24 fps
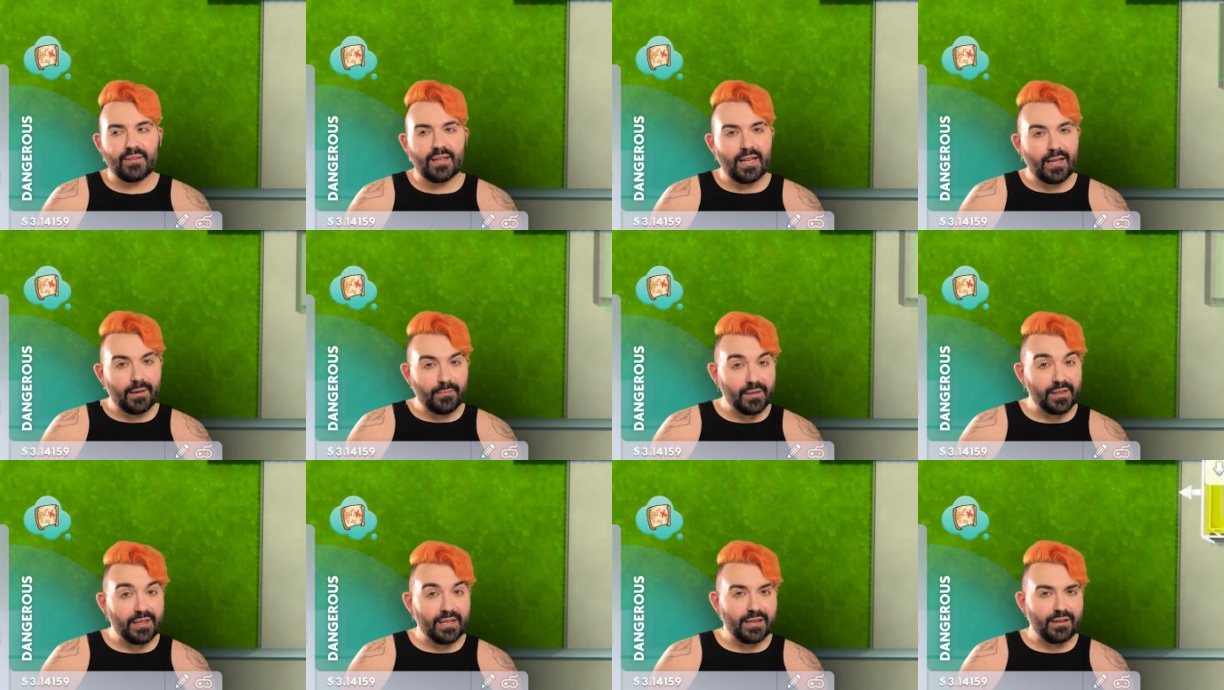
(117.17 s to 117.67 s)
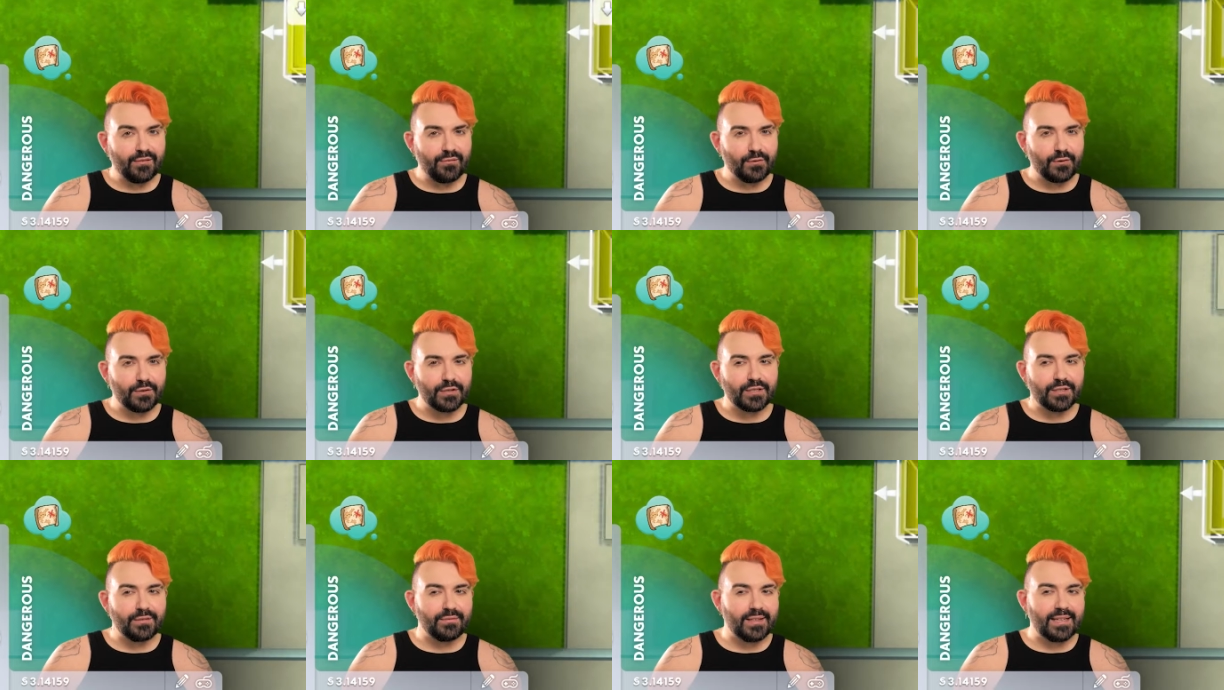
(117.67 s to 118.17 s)
emulated
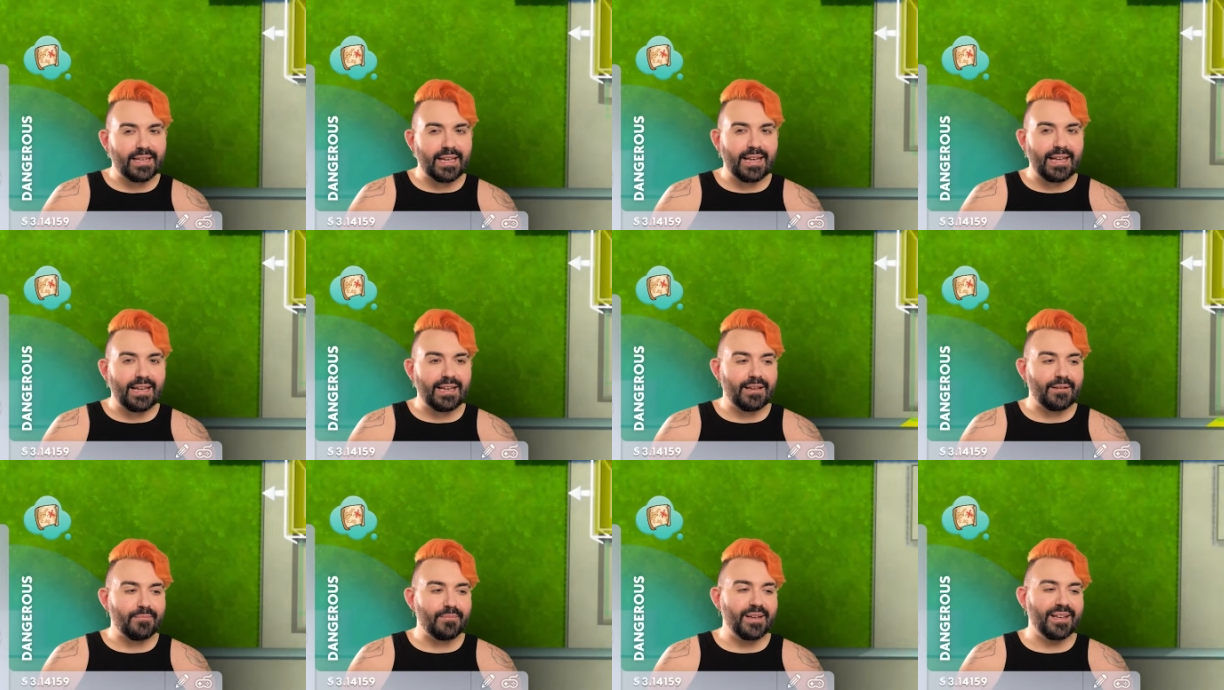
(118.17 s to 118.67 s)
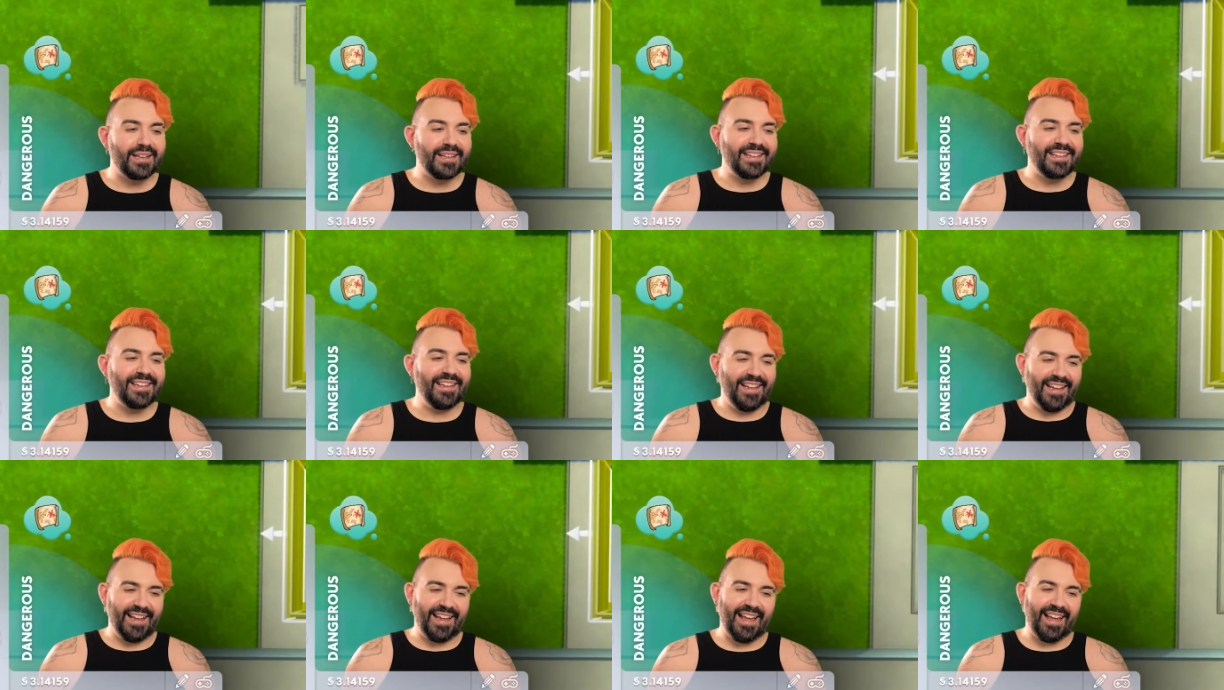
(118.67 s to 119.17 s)
version of the game
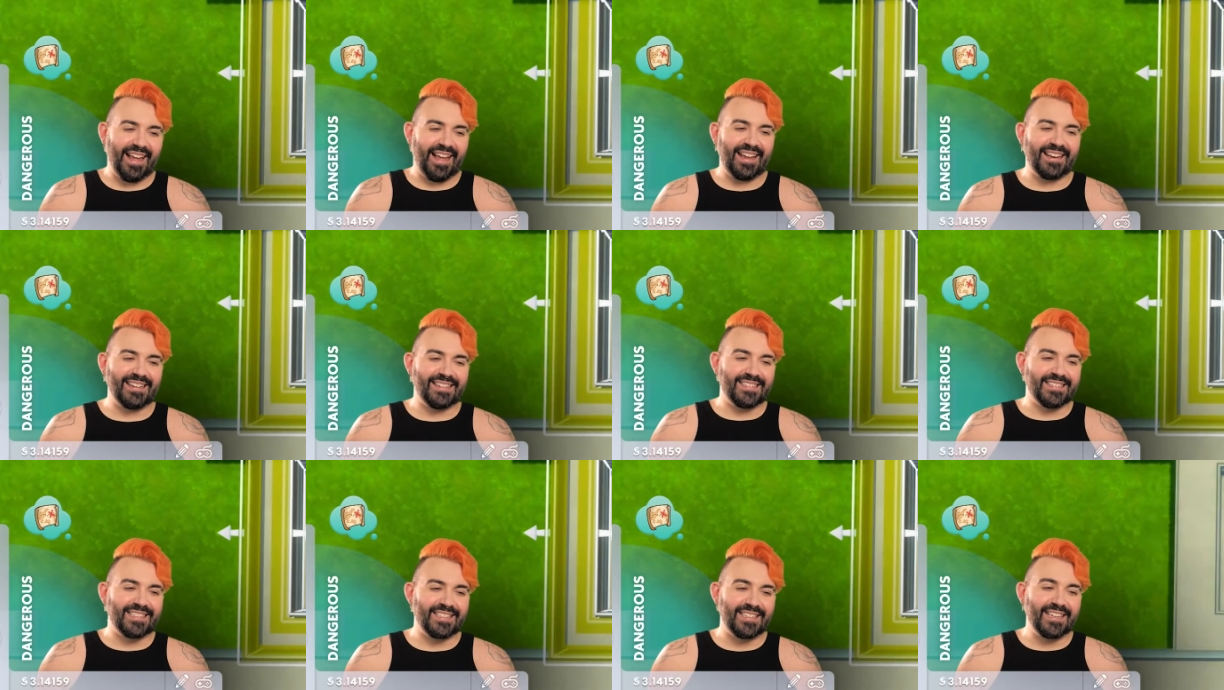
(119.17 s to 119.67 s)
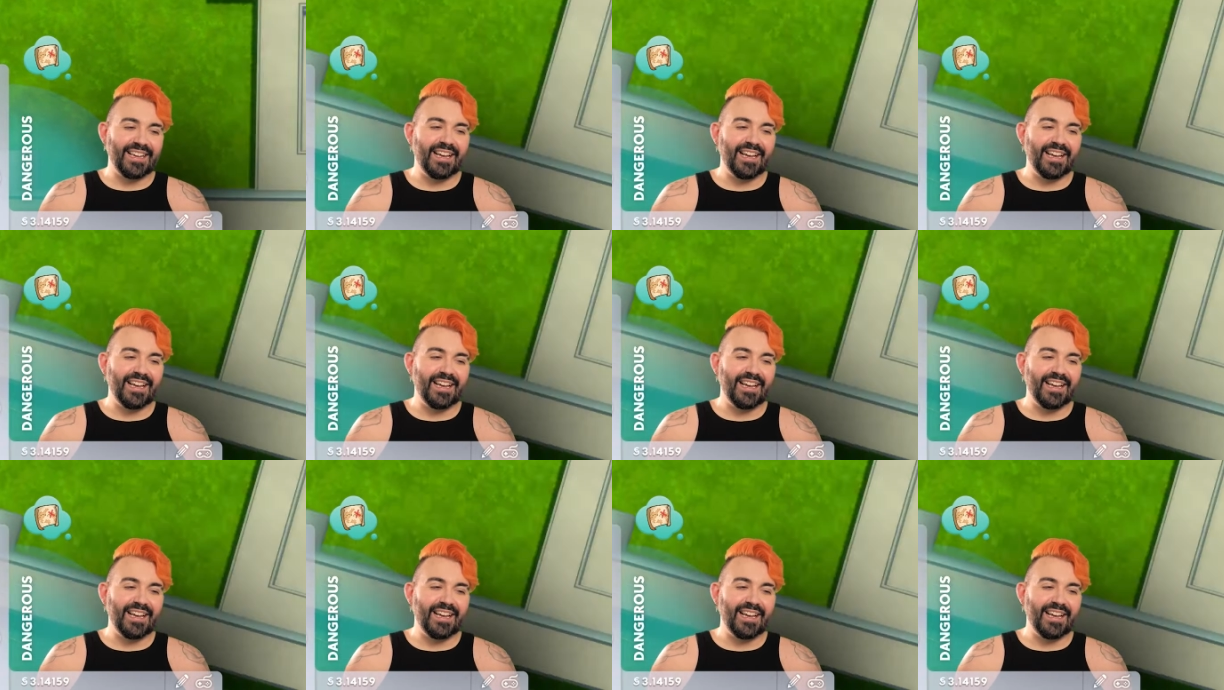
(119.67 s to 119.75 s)
and